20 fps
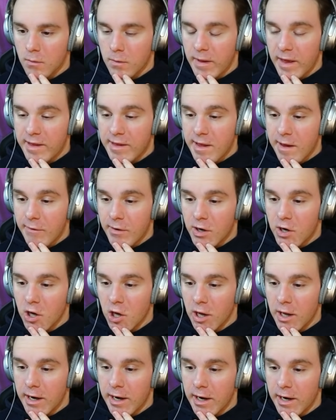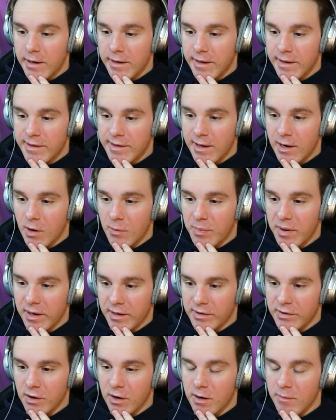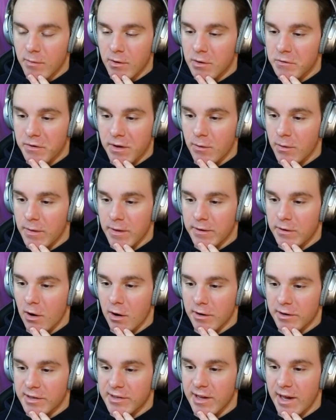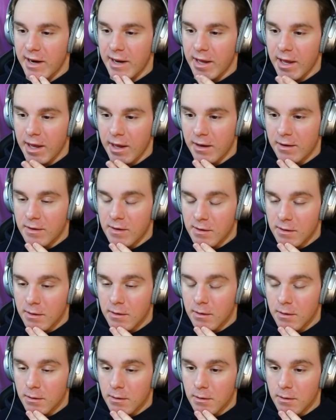Well, that's never good in a Disney or Pixar movie when the dark setting hits.